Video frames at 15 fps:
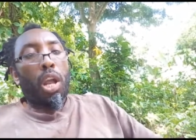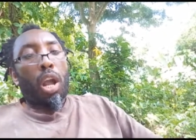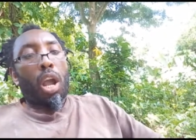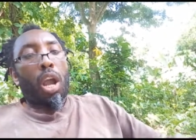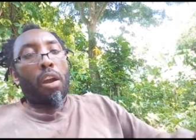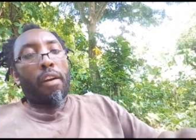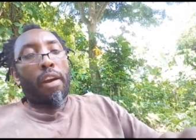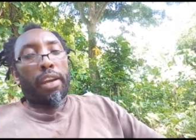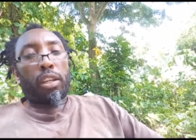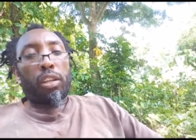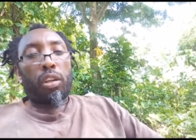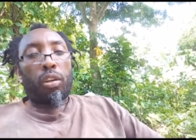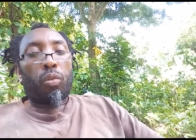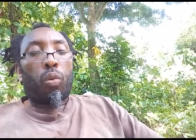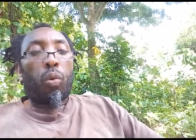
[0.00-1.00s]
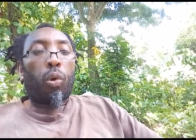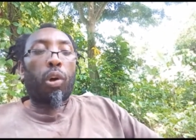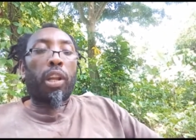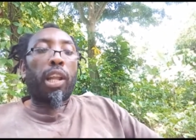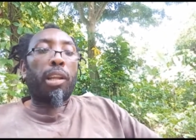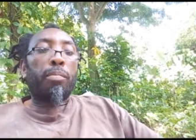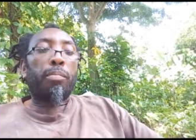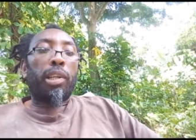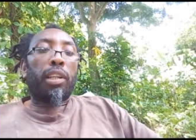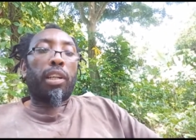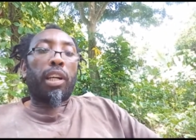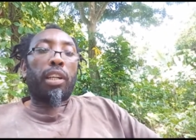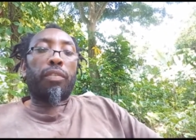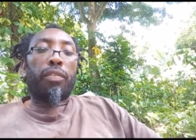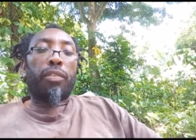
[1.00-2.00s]
Alright. Coconut milk
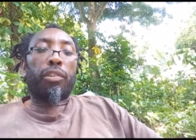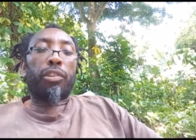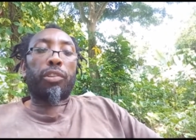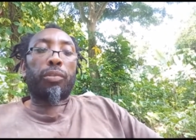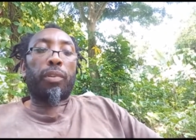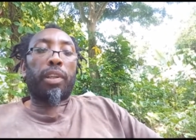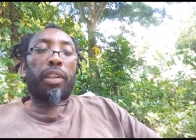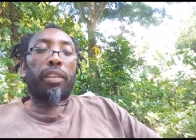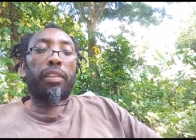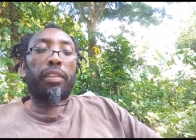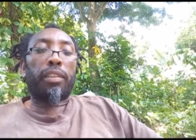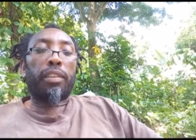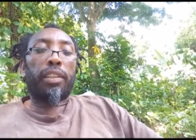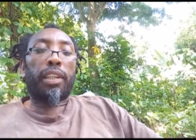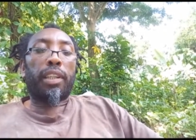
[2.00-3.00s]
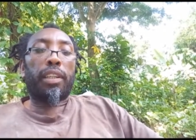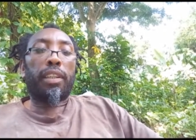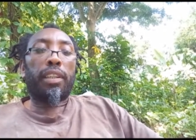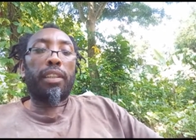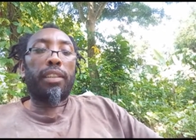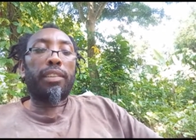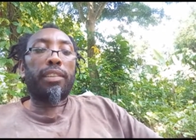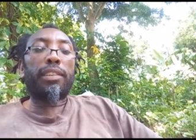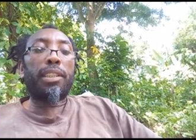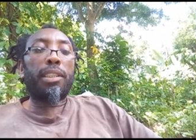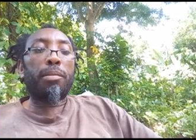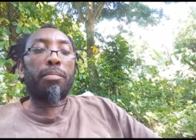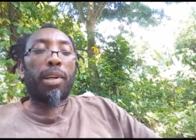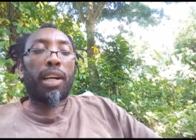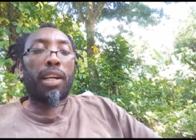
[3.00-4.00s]
are the first one. Yeah.
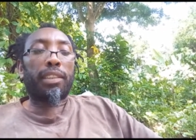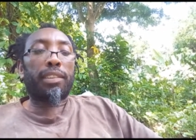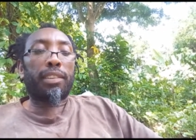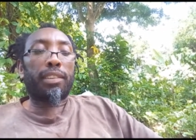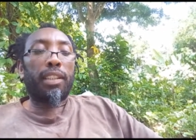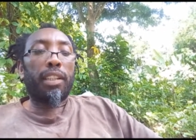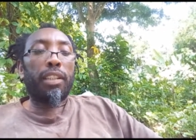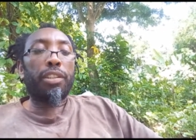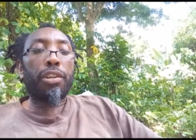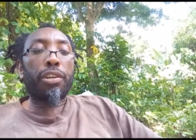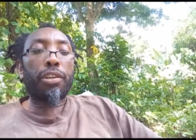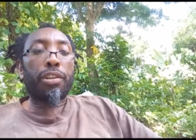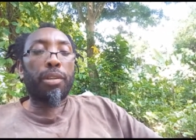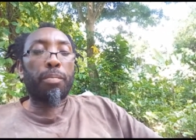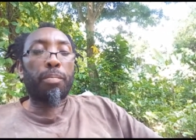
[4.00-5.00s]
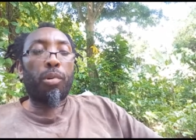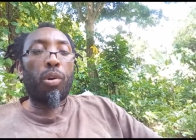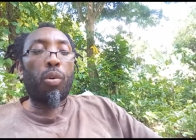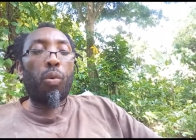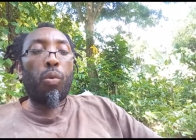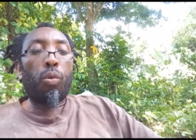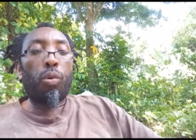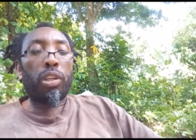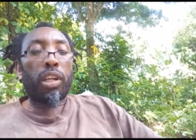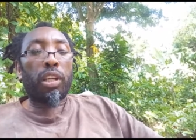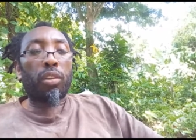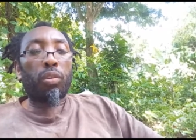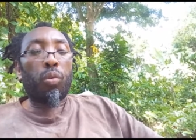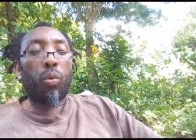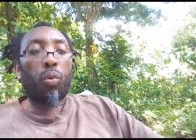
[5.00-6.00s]
Sea moss turnip,
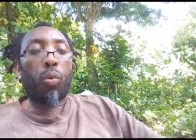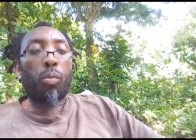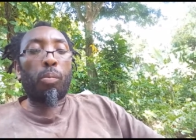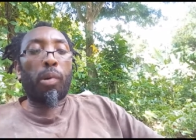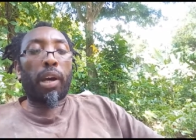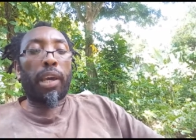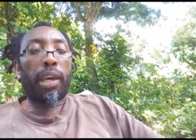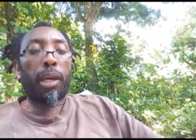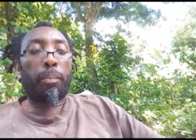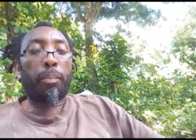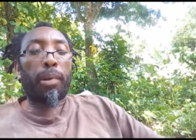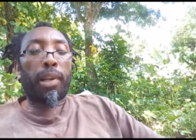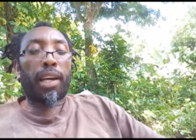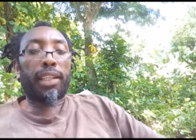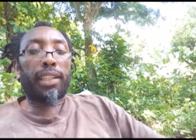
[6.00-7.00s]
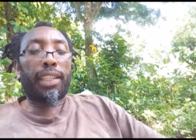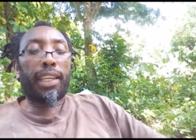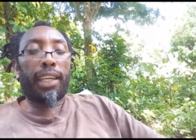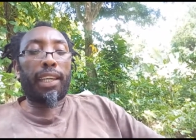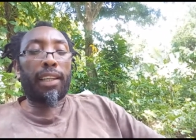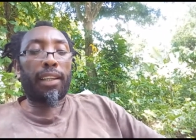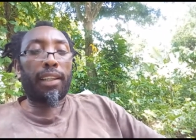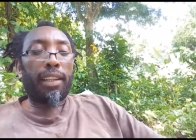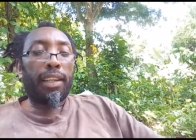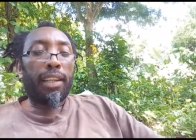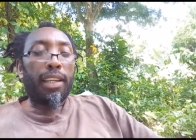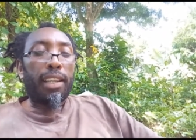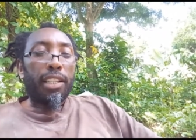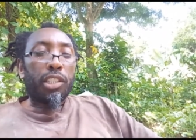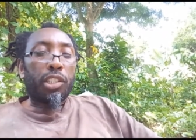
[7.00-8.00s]
onion, cucumber, eggplant, kale,
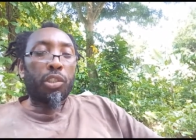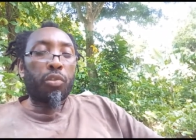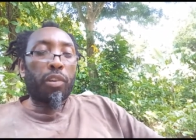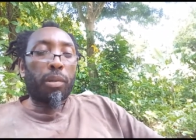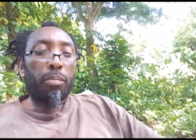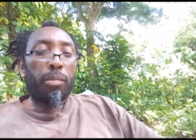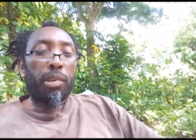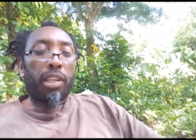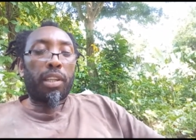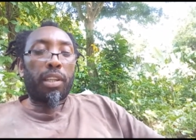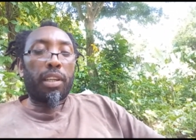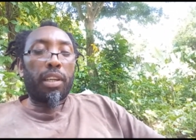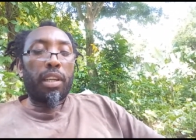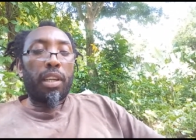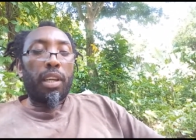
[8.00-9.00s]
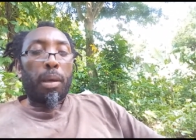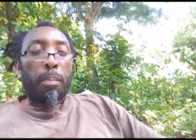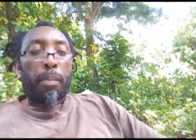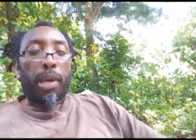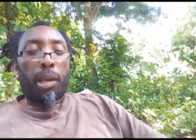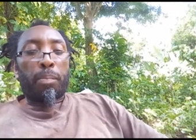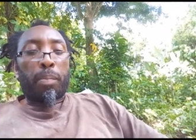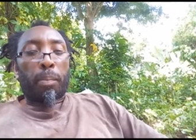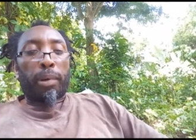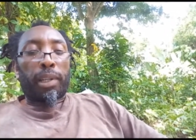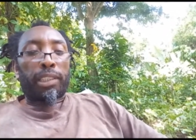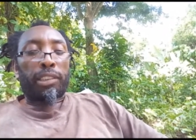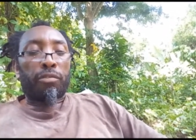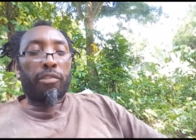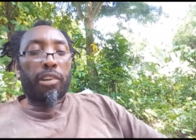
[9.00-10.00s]
string bean, bell
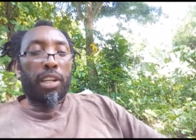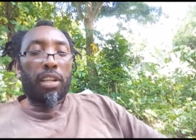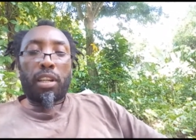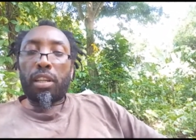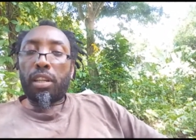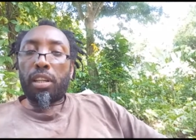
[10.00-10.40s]
peppers, red,